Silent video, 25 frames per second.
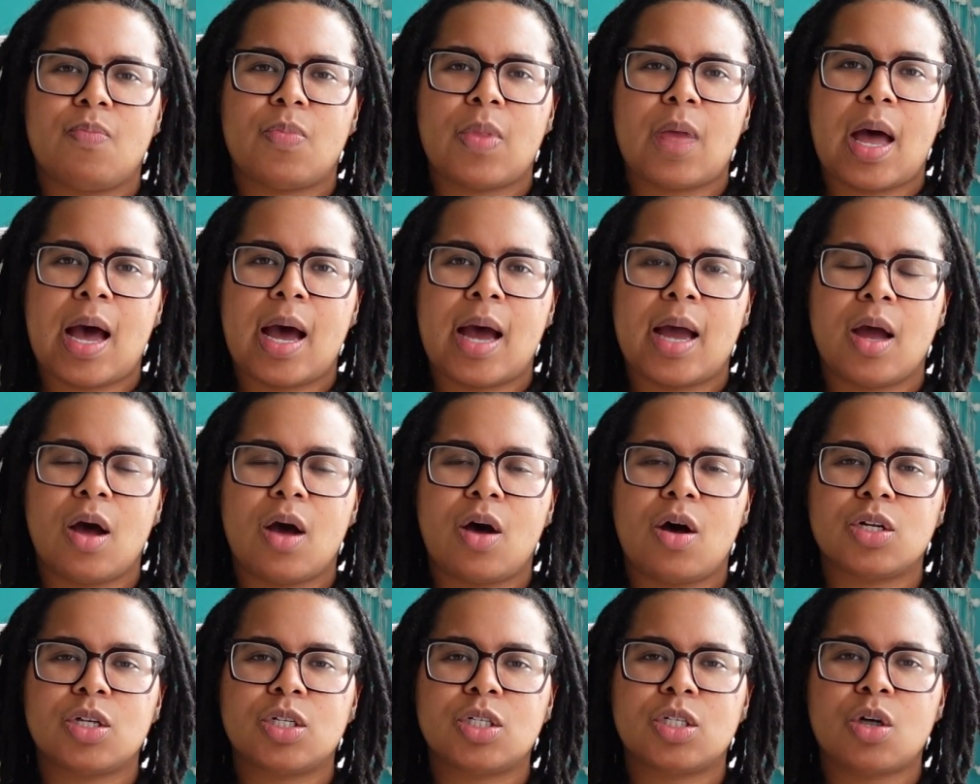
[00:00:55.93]
I
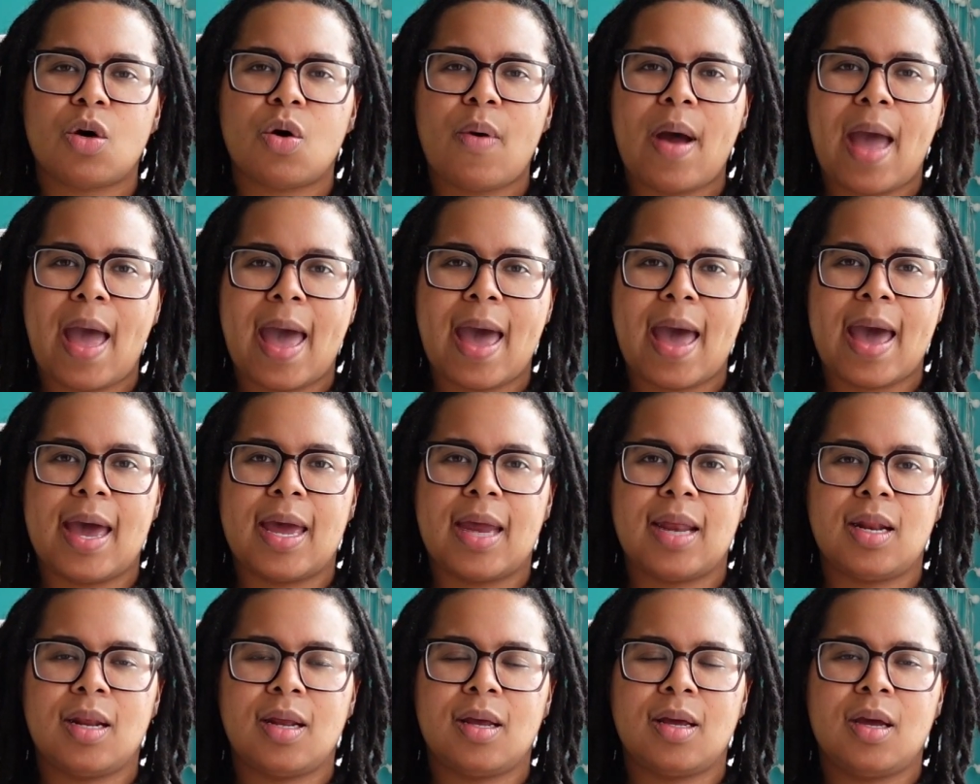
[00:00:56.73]
also
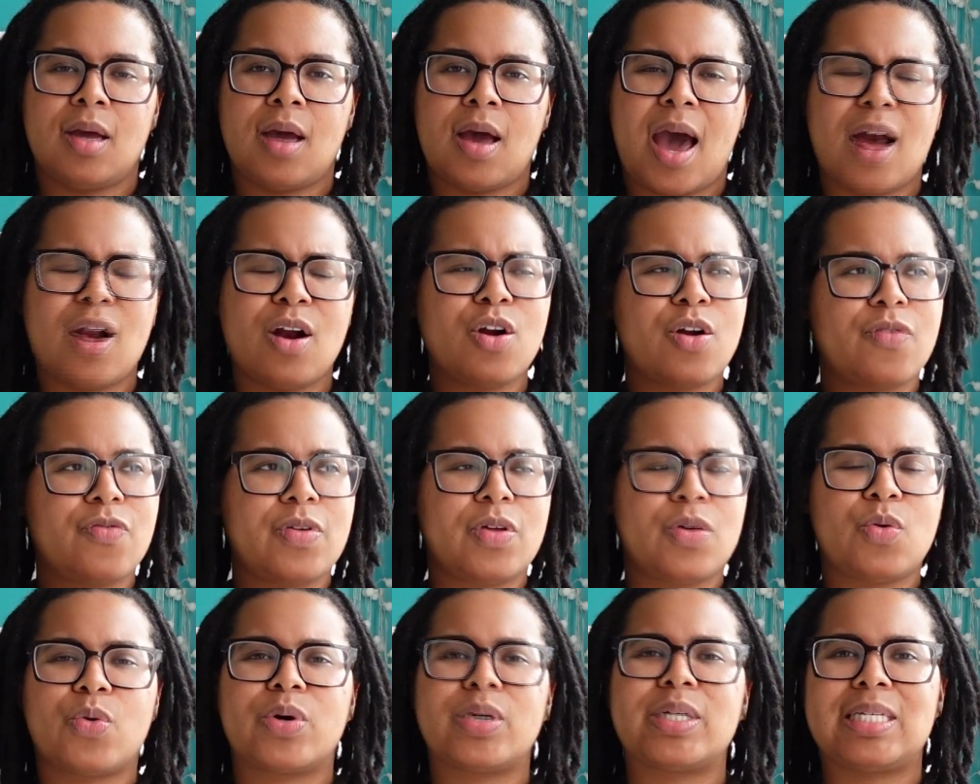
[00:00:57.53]
had, I don't know if
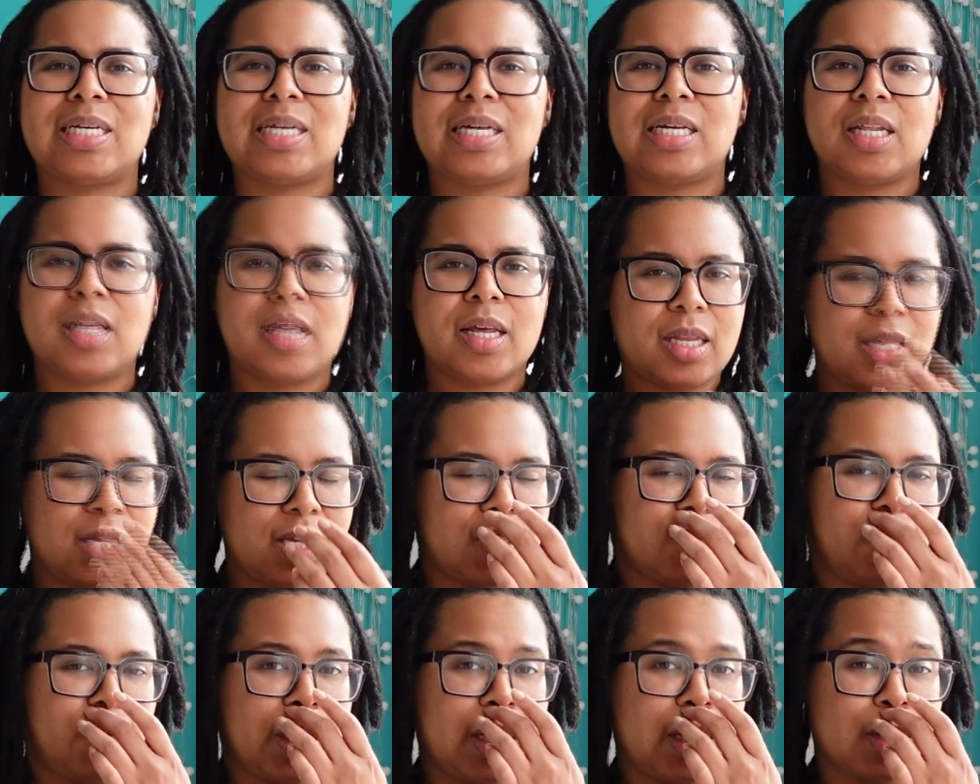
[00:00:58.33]
you want to see these
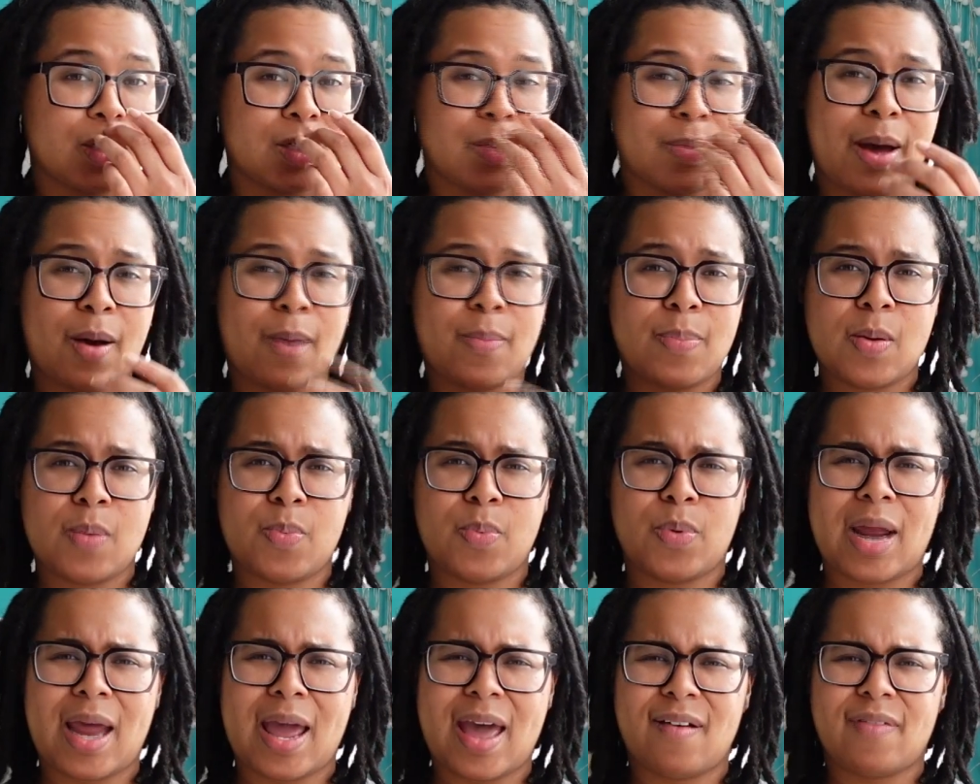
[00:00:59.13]
videos about people
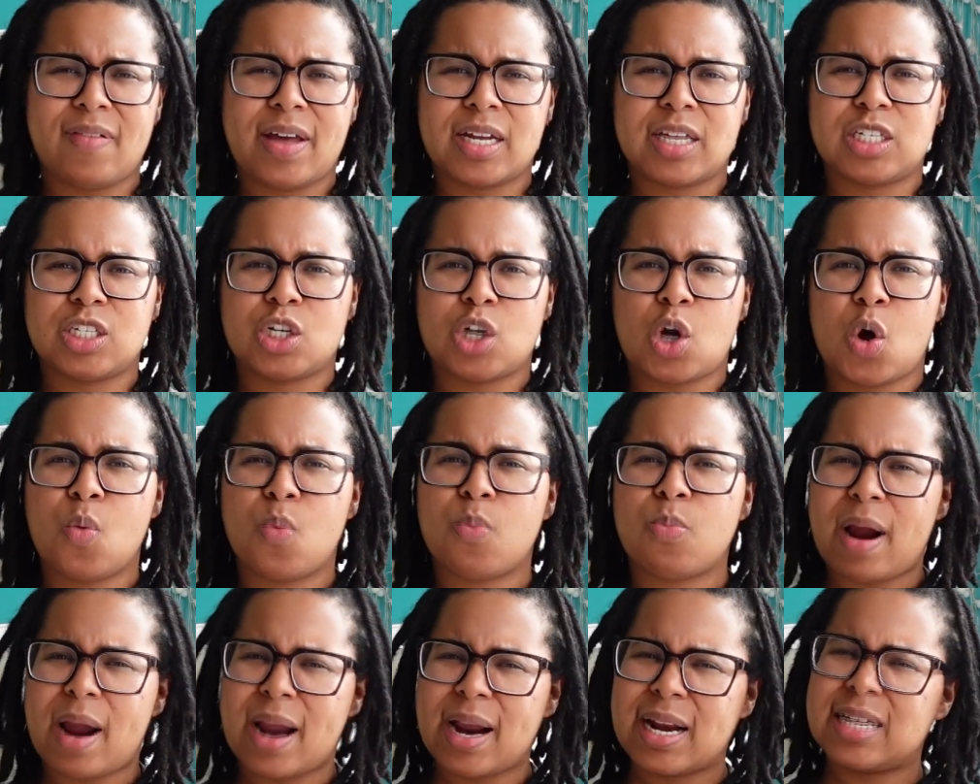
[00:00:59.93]
that have like stone
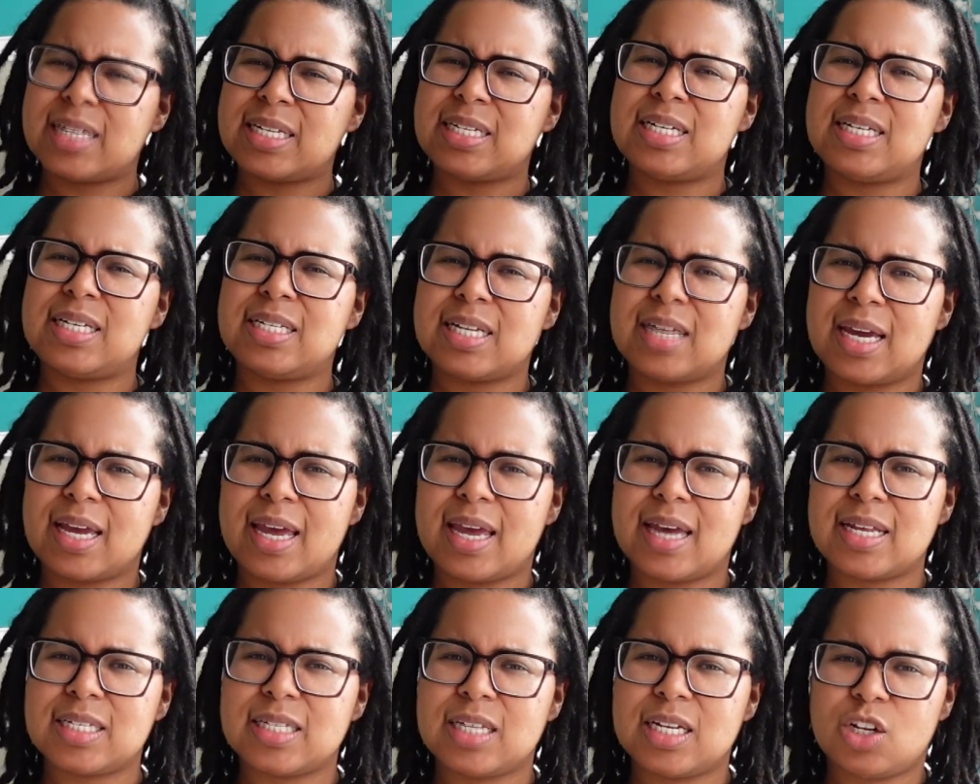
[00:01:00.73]
pregnancies, I
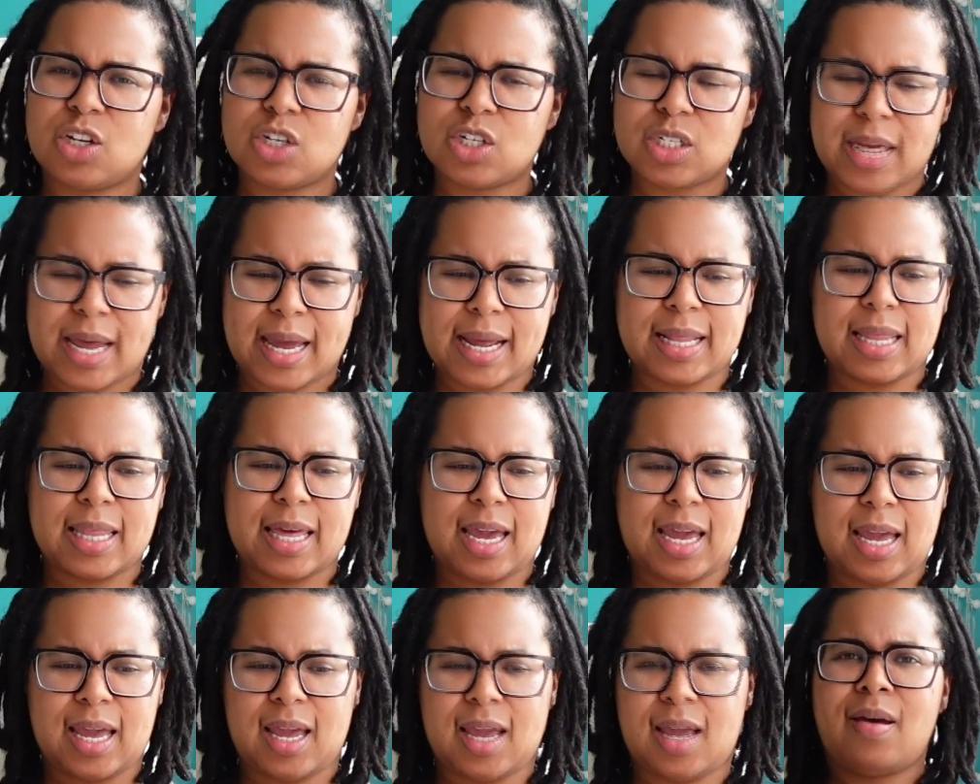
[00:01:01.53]
guess. It looks like
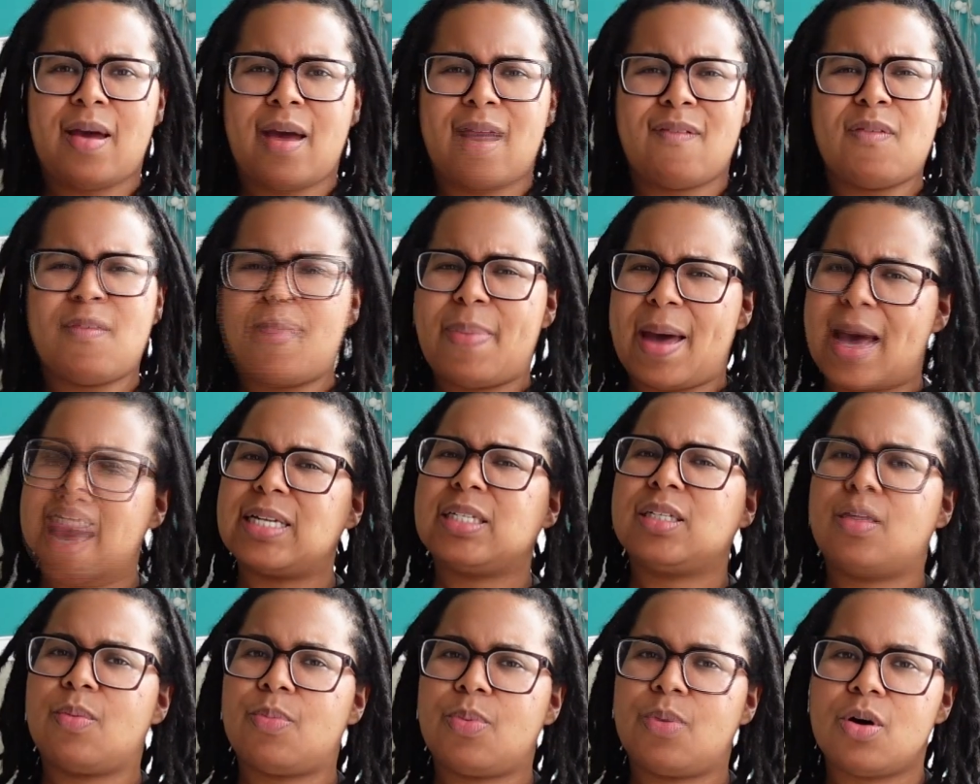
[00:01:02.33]
they have a
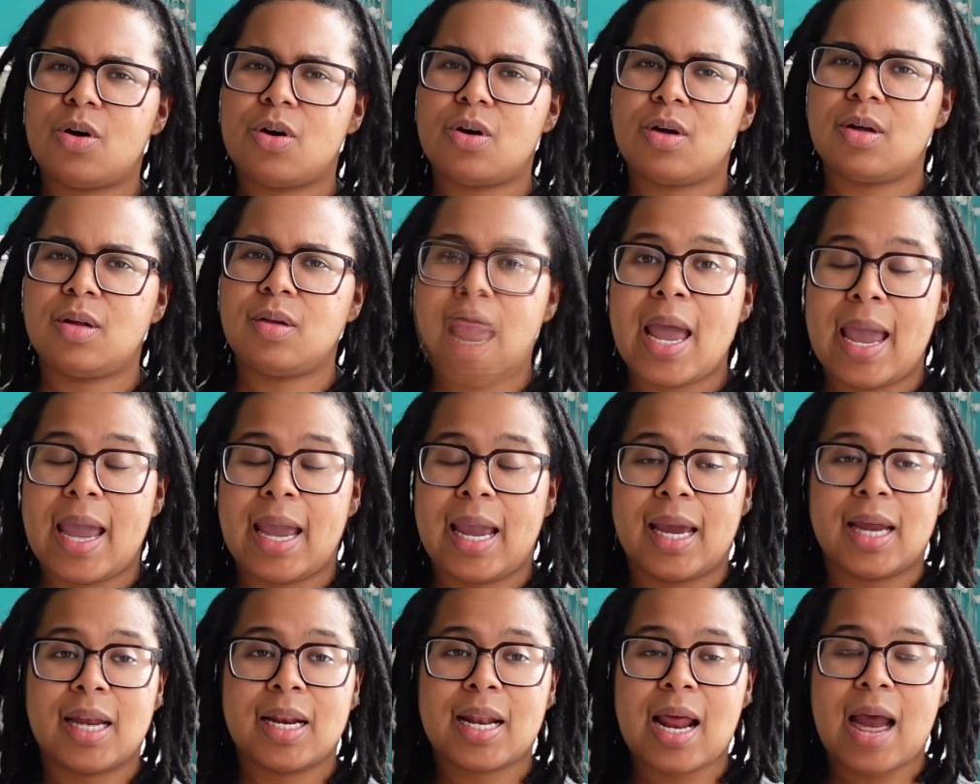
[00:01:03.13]
basketball. And